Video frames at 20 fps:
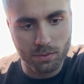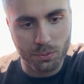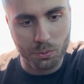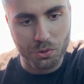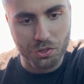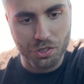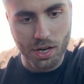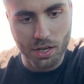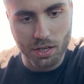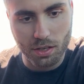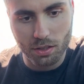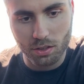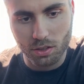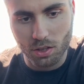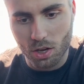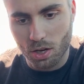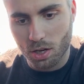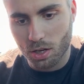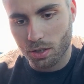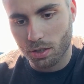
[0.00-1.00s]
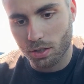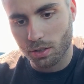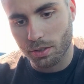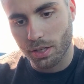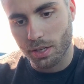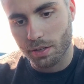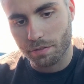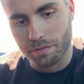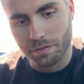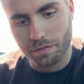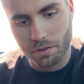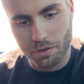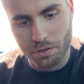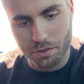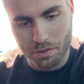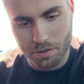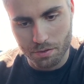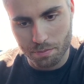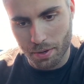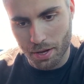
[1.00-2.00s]
we're checking the log on that
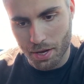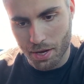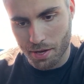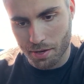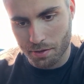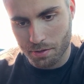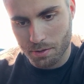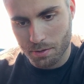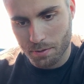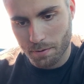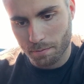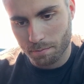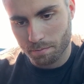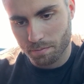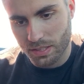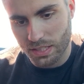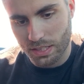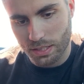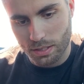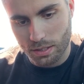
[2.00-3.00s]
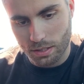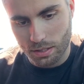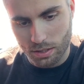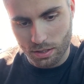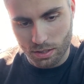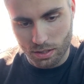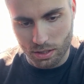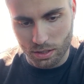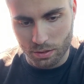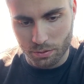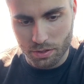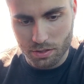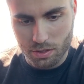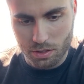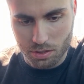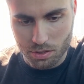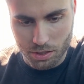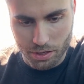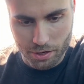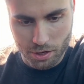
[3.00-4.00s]
first pass. It
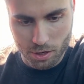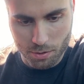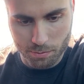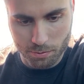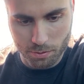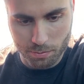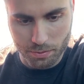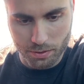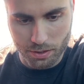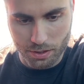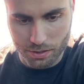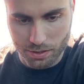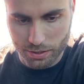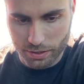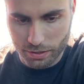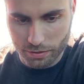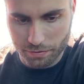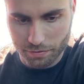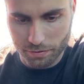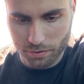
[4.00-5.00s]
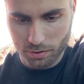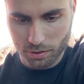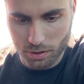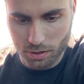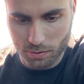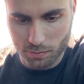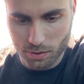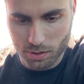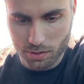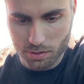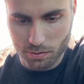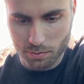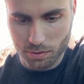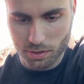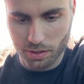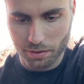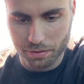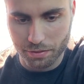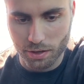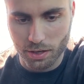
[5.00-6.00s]
wasn't terrible, but it definitely wasn't
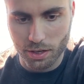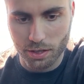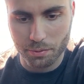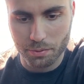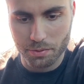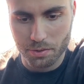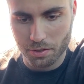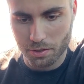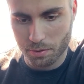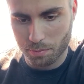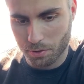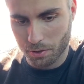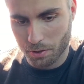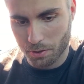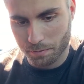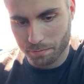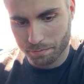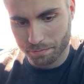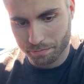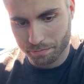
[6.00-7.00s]
what I thought it was going to be.